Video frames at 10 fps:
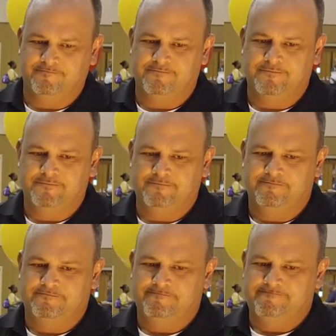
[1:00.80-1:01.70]

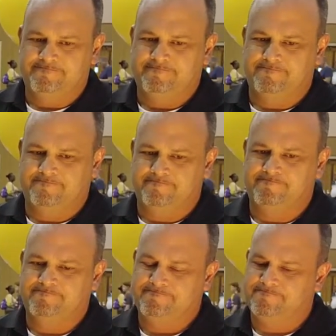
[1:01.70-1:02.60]

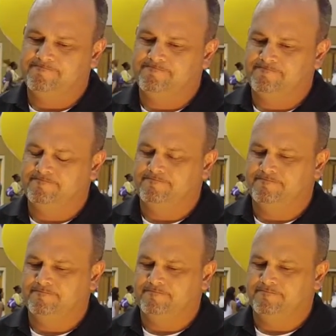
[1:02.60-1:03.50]

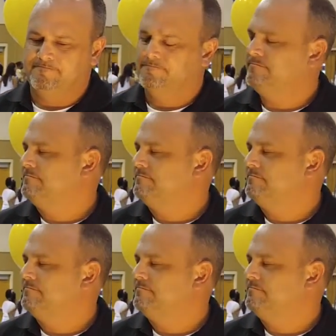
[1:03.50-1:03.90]
No words are spoken by the person on screen.